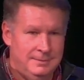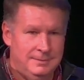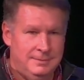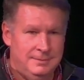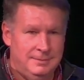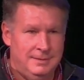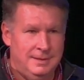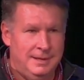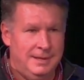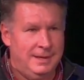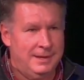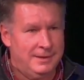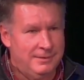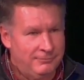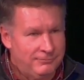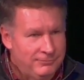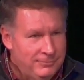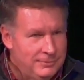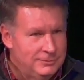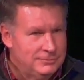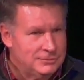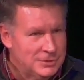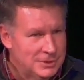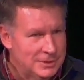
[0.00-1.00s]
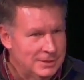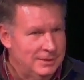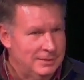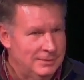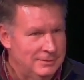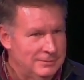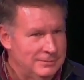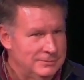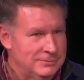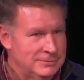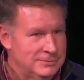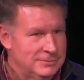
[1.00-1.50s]
I got a few
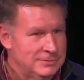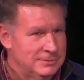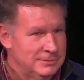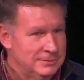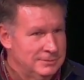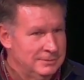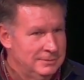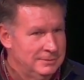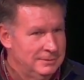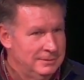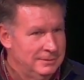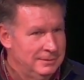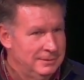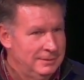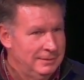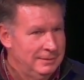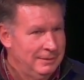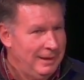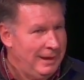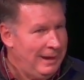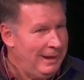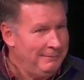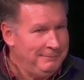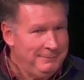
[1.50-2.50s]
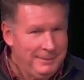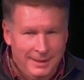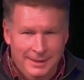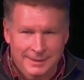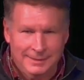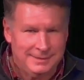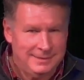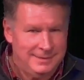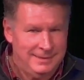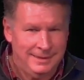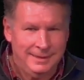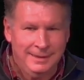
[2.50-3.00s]
chuckles. I'm
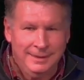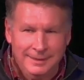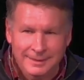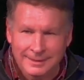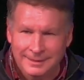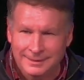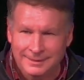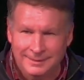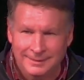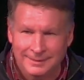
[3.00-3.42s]
not kidding.